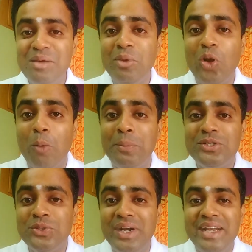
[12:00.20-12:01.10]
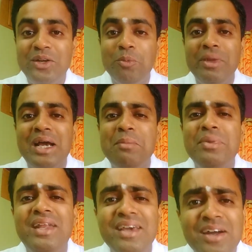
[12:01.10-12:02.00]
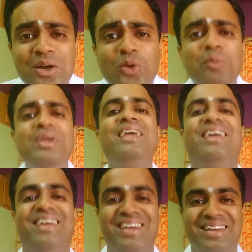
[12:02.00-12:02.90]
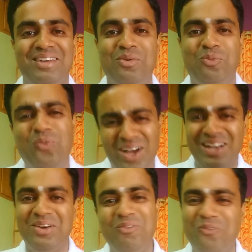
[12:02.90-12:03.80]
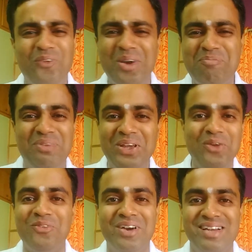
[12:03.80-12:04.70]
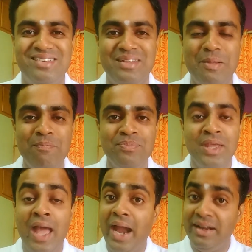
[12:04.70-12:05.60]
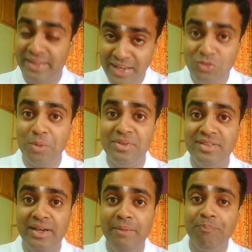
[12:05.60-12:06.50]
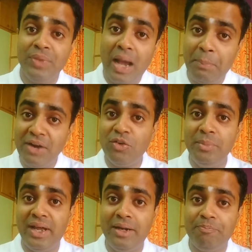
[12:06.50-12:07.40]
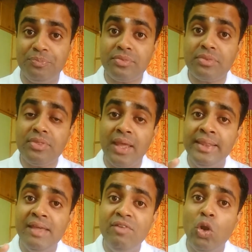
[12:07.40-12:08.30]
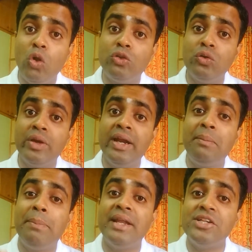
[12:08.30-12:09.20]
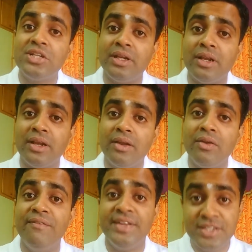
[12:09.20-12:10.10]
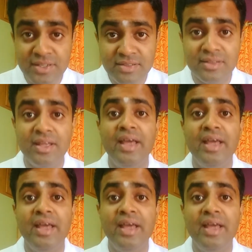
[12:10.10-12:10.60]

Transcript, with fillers: them an opportunity to become dear to me. Wow, what play on words. And then Swami said, apart from that, they will also get pension, which is